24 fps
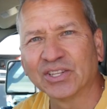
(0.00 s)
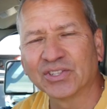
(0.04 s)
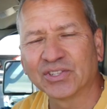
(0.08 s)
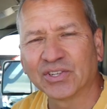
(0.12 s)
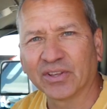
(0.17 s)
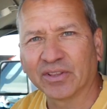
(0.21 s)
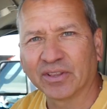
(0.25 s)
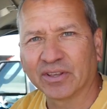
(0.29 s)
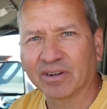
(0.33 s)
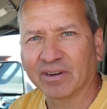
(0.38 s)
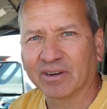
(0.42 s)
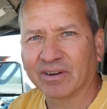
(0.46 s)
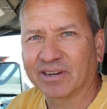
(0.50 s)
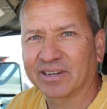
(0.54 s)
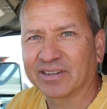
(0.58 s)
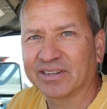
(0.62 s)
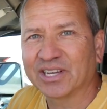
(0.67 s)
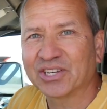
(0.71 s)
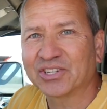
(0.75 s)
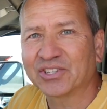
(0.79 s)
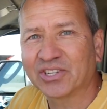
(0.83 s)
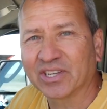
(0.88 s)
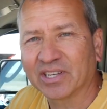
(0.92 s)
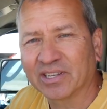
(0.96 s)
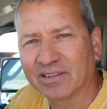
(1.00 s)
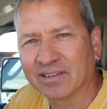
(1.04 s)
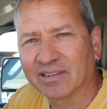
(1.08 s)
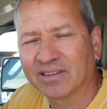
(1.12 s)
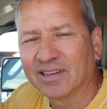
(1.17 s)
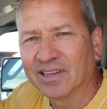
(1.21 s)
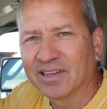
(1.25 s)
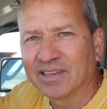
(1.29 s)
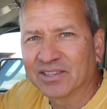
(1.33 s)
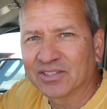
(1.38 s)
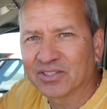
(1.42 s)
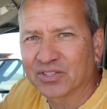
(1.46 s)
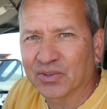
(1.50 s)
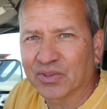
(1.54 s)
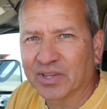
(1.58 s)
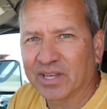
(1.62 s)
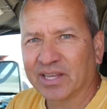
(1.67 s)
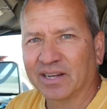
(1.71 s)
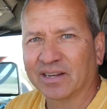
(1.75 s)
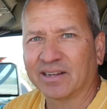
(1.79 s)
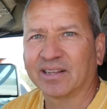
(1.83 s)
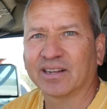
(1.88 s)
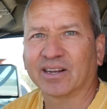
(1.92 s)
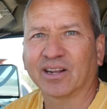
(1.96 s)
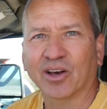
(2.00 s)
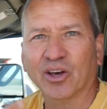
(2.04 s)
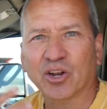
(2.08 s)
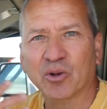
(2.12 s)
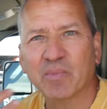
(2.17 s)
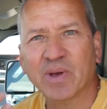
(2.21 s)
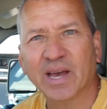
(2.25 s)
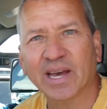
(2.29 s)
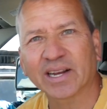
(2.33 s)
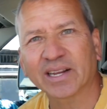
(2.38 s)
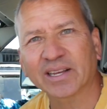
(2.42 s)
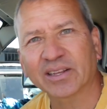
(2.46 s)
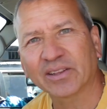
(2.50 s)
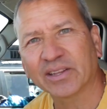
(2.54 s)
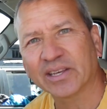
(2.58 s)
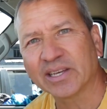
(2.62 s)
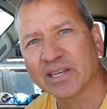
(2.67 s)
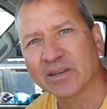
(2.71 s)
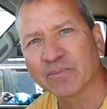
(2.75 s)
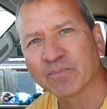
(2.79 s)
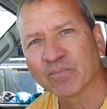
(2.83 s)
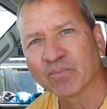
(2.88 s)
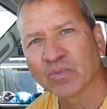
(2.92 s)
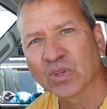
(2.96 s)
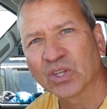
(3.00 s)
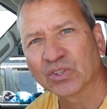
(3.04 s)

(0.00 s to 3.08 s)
to their ignition so that it automatically